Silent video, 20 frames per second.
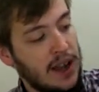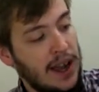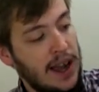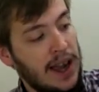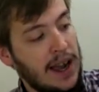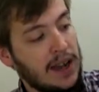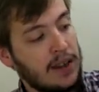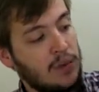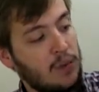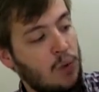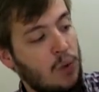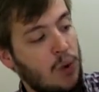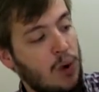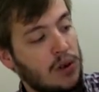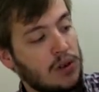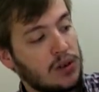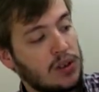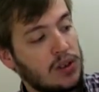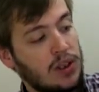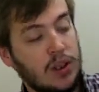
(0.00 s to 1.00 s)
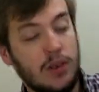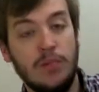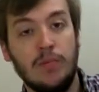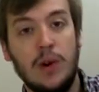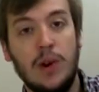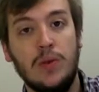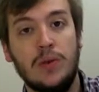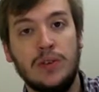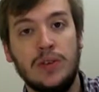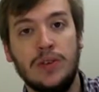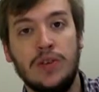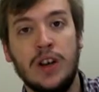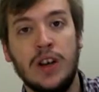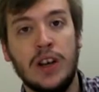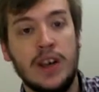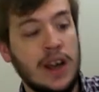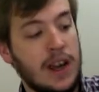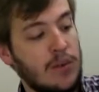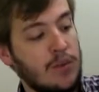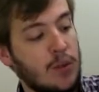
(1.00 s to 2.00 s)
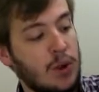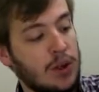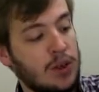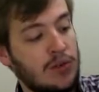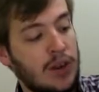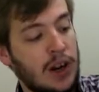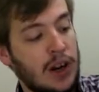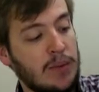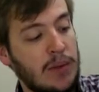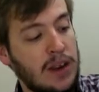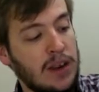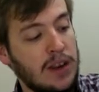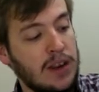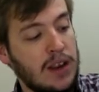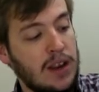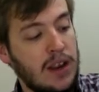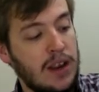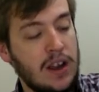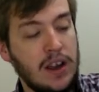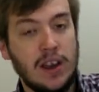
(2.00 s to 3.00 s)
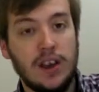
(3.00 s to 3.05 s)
and what's compulsory and what's recommended.